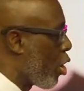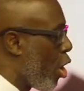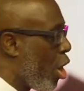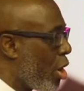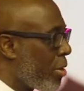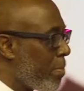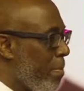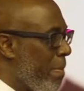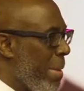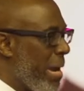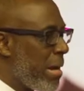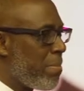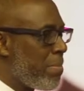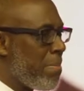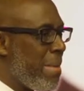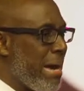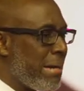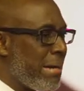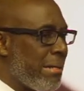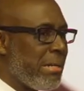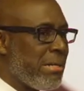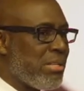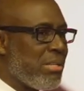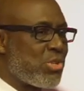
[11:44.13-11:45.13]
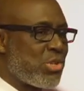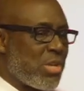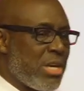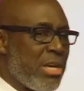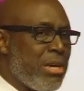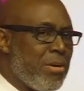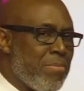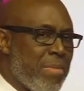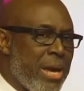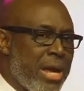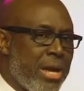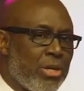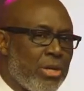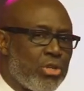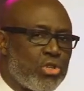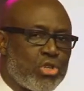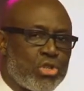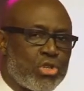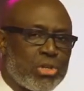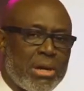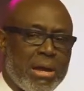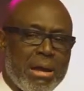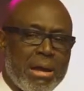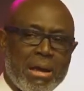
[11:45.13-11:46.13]
God made man in his
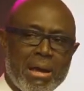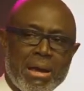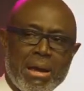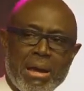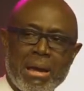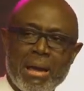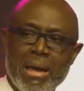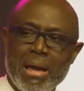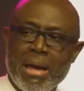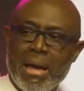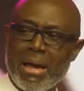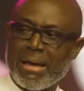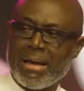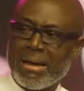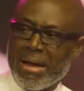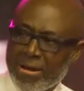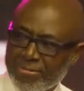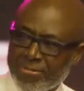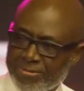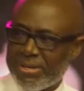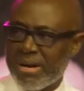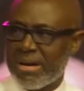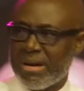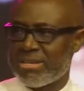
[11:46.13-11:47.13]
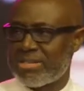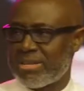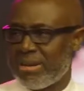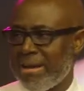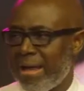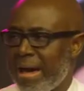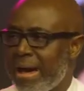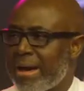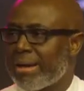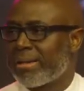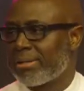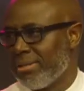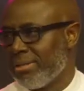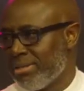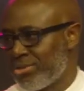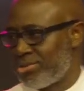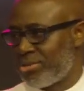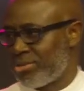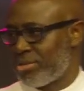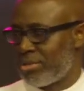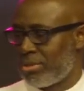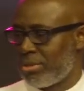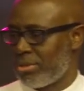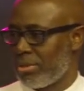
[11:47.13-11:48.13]
image and after his
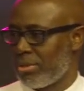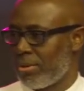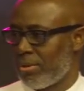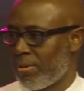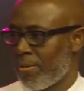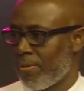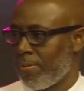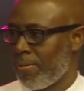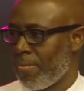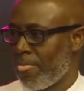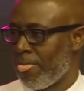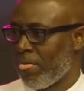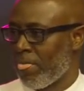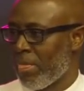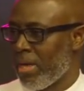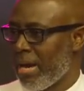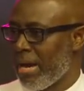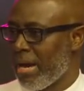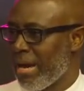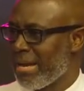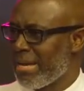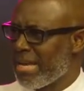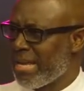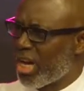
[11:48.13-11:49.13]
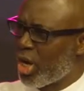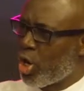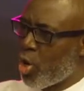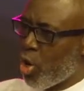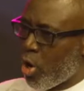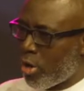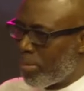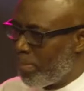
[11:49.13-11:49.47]
likeness. And then